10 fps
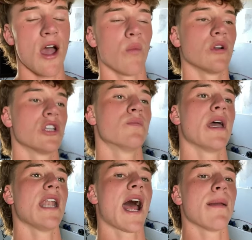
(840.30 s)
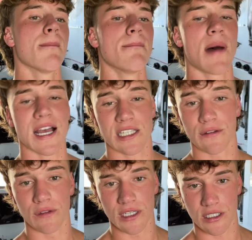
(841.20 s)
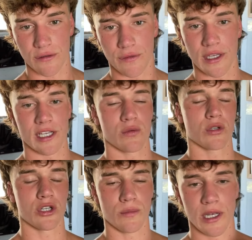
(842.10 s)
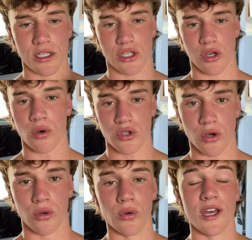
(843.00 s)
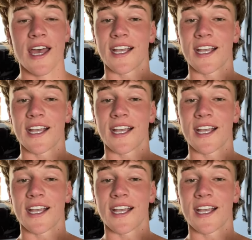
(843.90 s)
which has been a massive list of things, which has been so good,